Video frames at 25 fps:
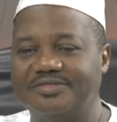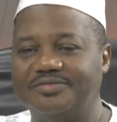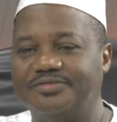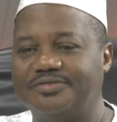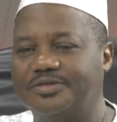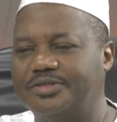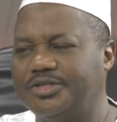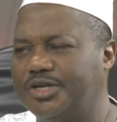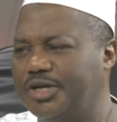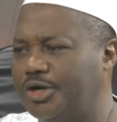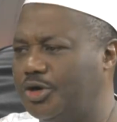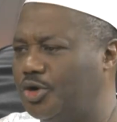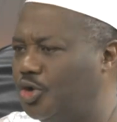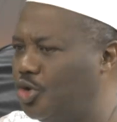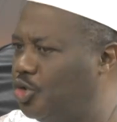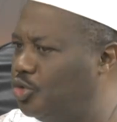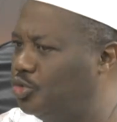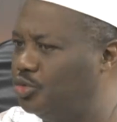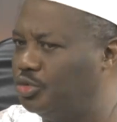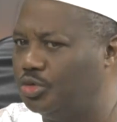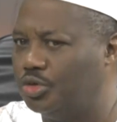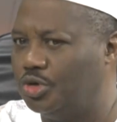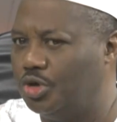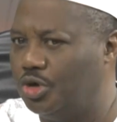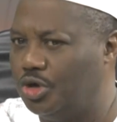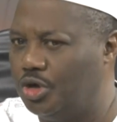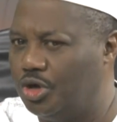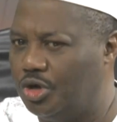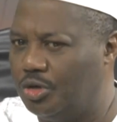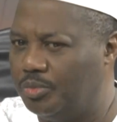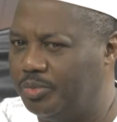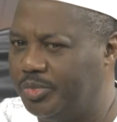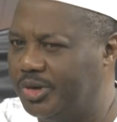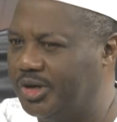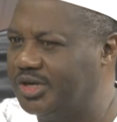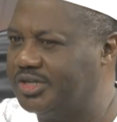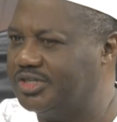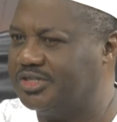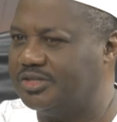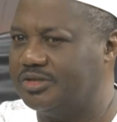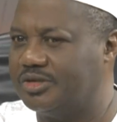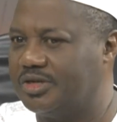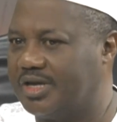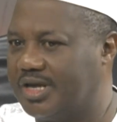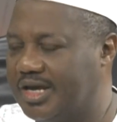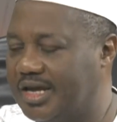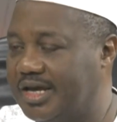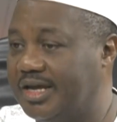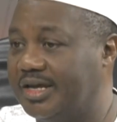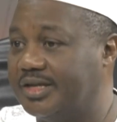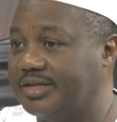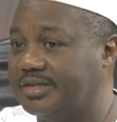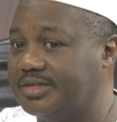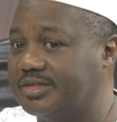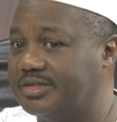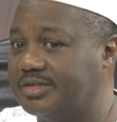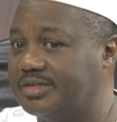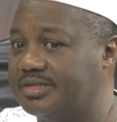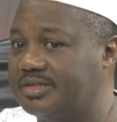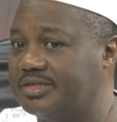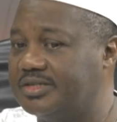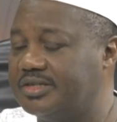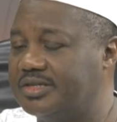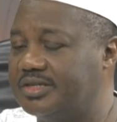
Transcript: for their own personal gains.